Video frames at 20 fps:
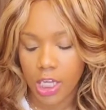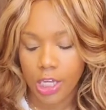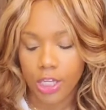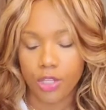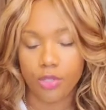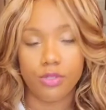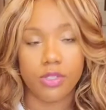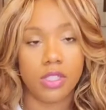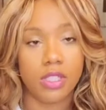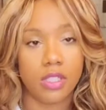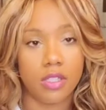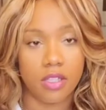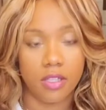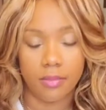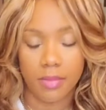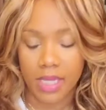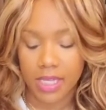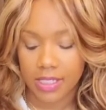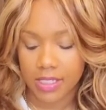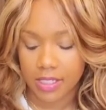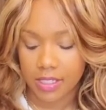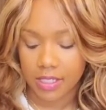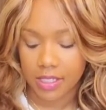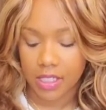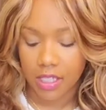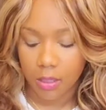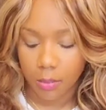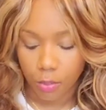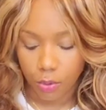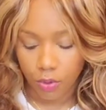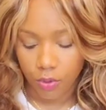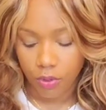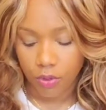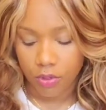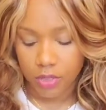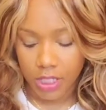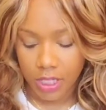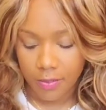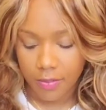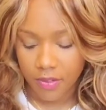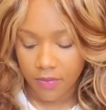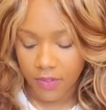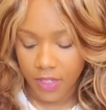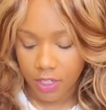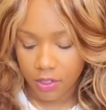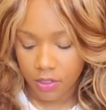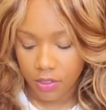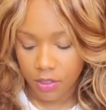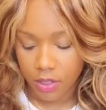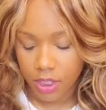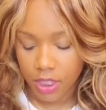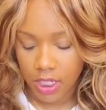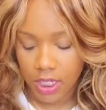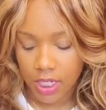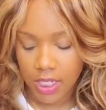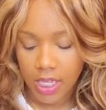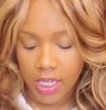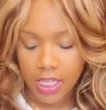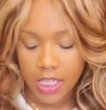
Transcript: You see them as this emperor type of energy,